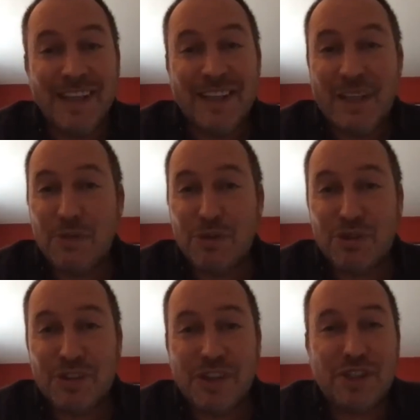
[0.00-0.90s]
He was
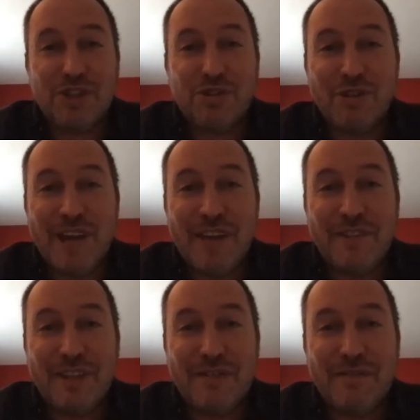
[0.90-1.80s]
such a strong
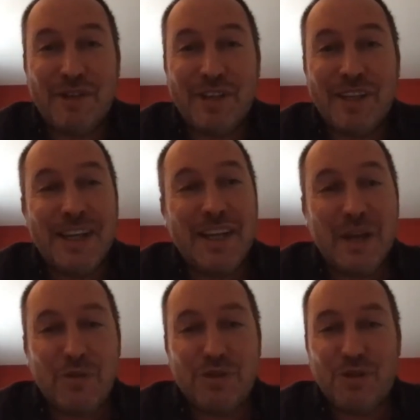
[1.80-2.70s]
advocate for it.
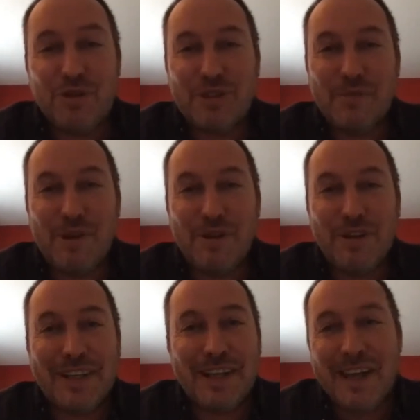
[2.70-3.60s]
It was talked about in the
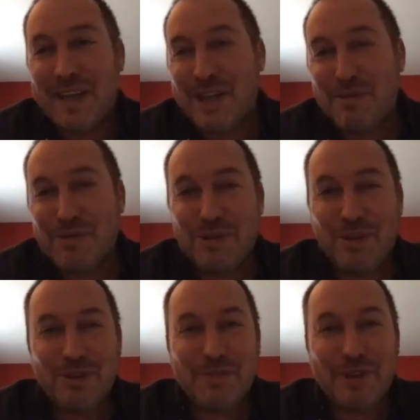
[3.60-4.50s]
galley. It was
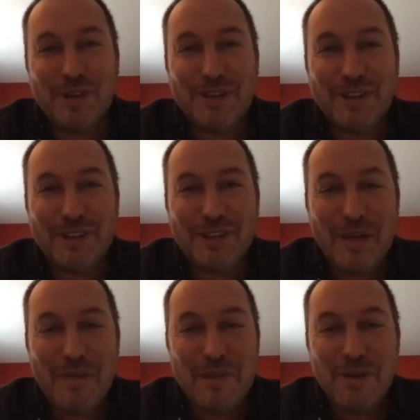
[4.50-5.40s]
talked about, you know,
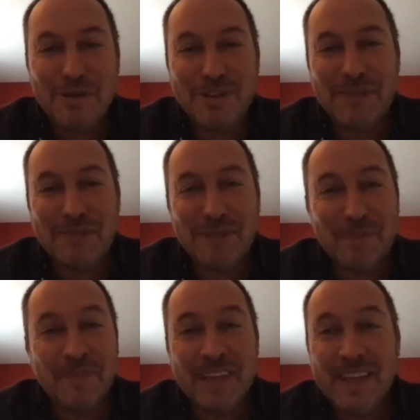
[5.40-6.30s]
at meal times,
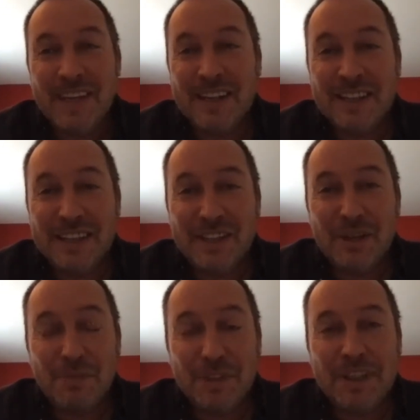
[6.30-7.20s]
and he had
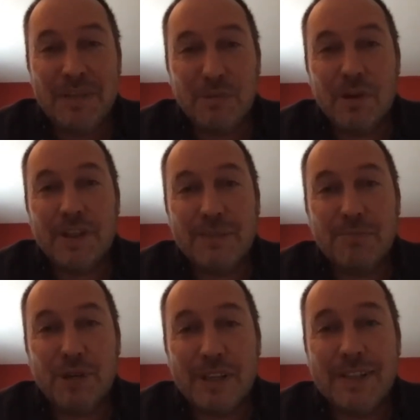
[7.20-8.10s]
completely bought, in,
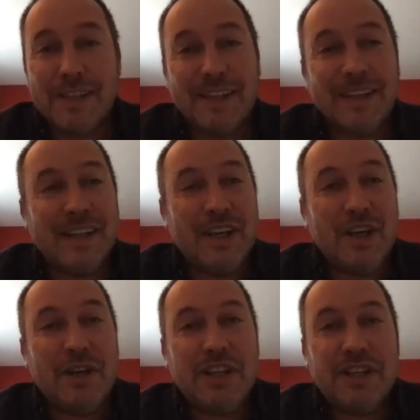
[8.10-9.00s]
bought into that.
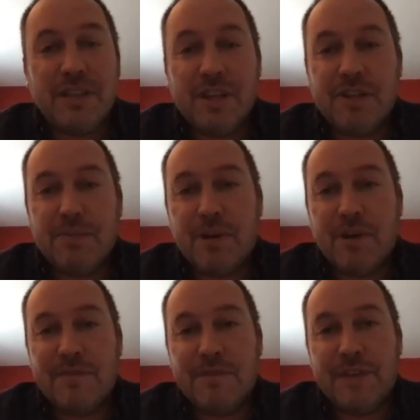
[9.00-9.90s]
And it's such a
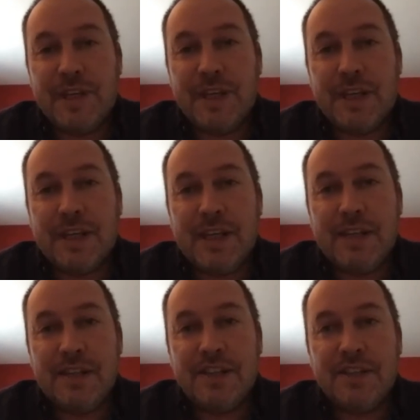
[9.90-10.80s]
powerful thing. And I guess
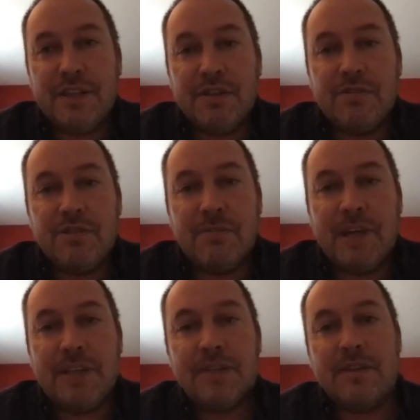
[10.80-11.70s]
it's just a good
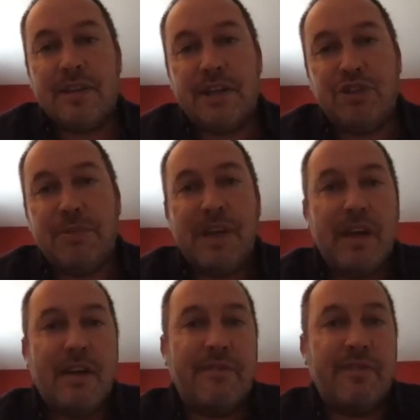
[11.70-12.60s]
reminder that it should be
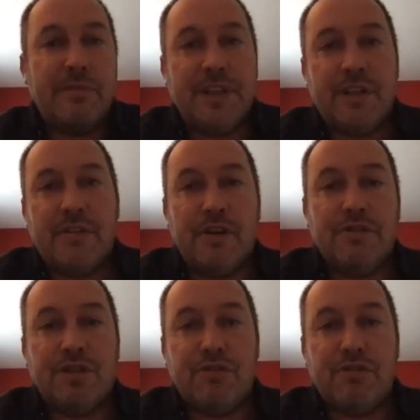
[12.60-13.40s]
everybody around you,